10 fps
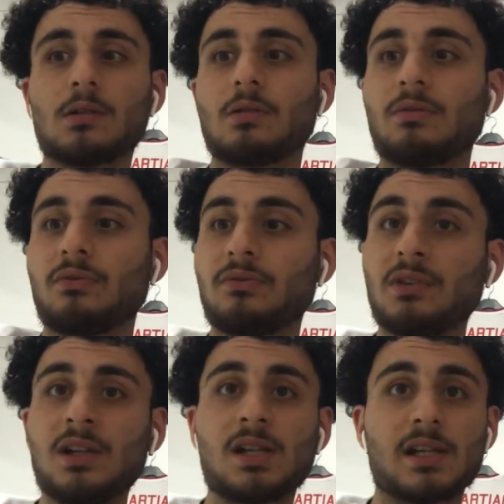
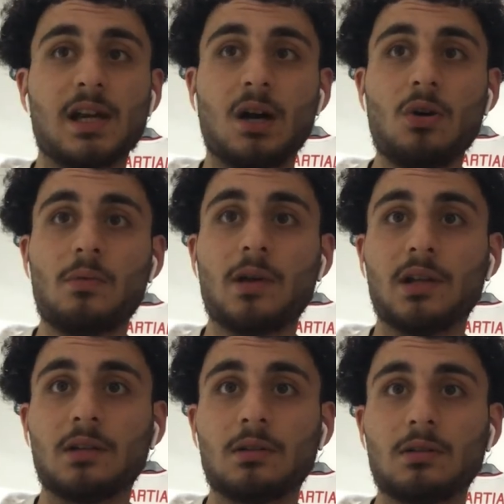Freaking hell,
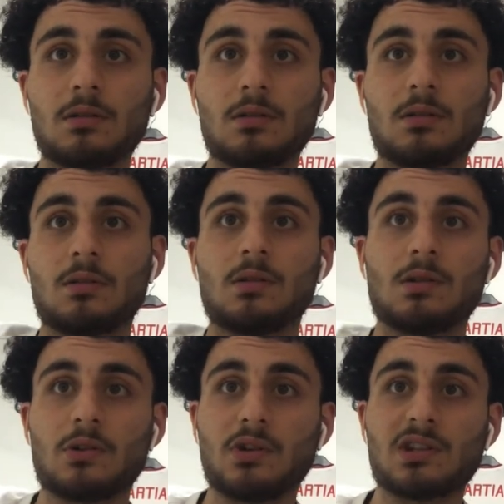man.
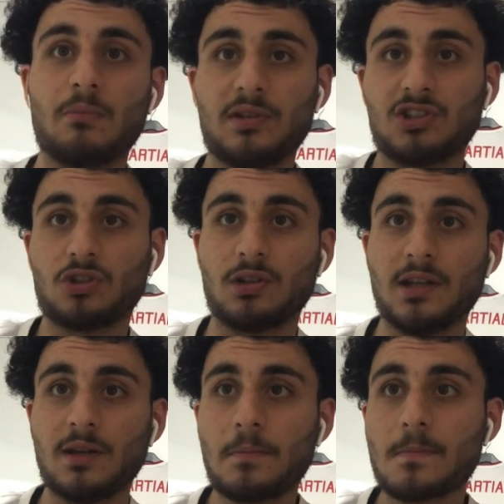Not the best shot there.